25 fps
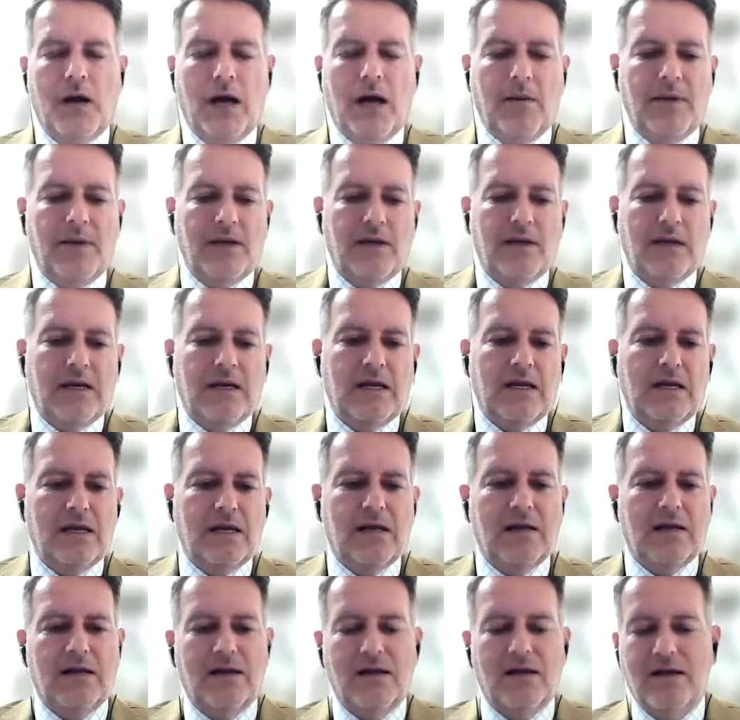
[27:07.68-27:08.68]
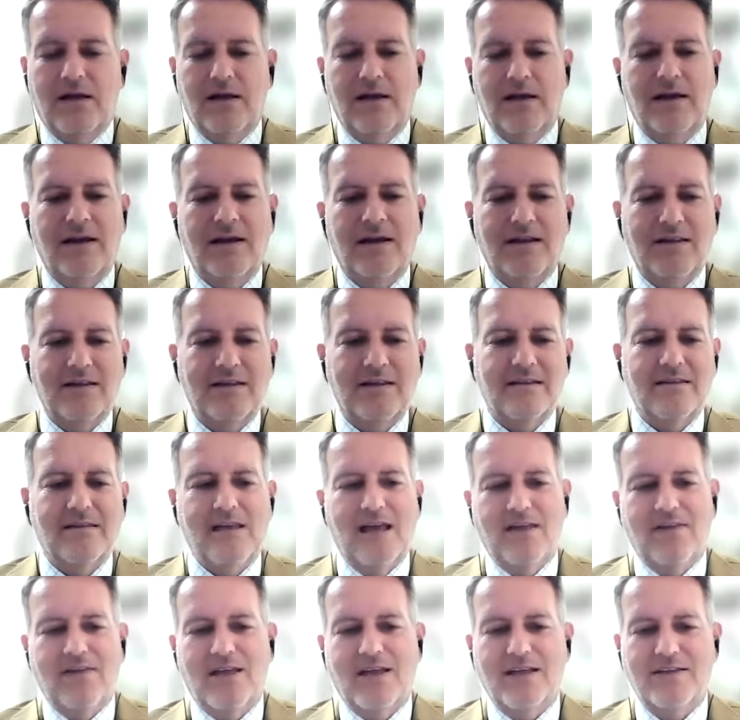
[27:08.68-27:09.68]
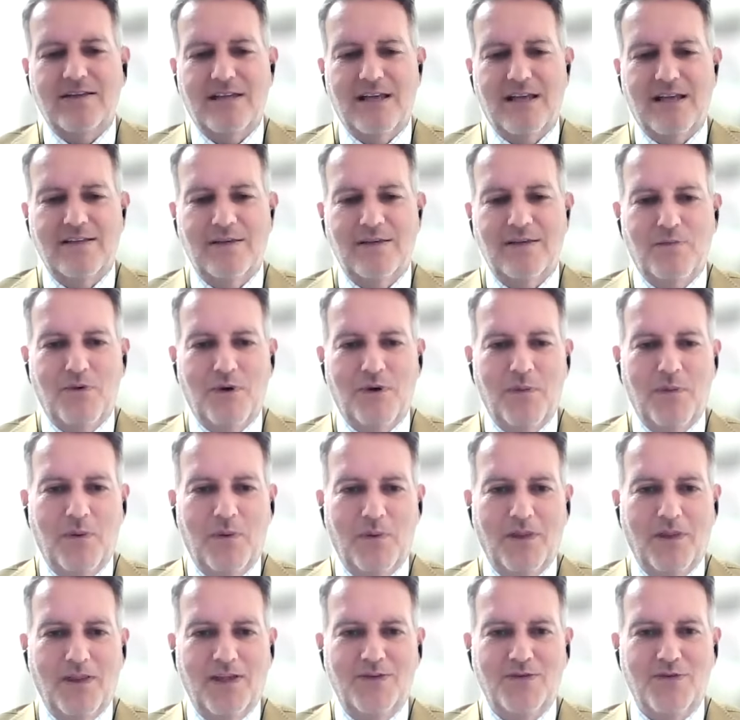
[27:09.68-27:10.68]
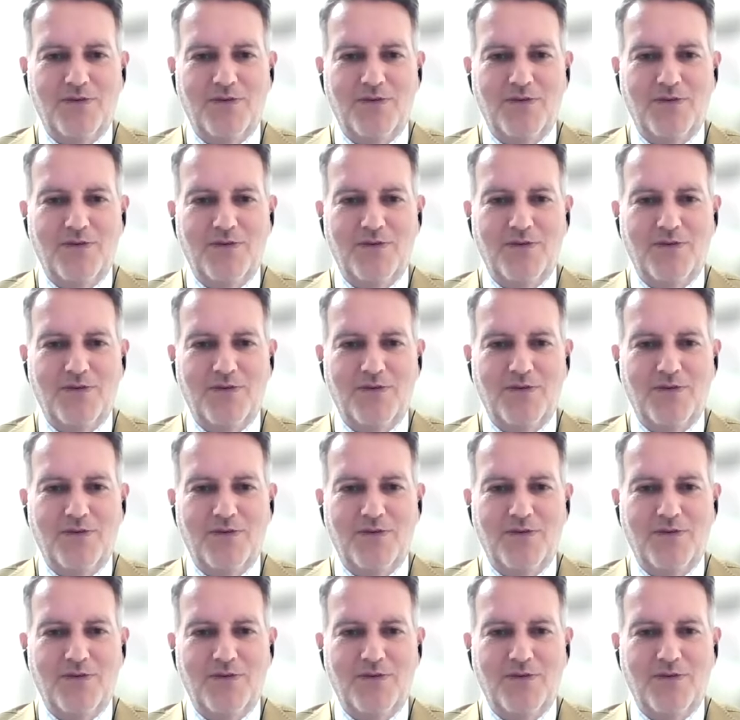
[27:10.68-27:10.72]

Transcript: I mean, eh, eh, that, that's that's the problem with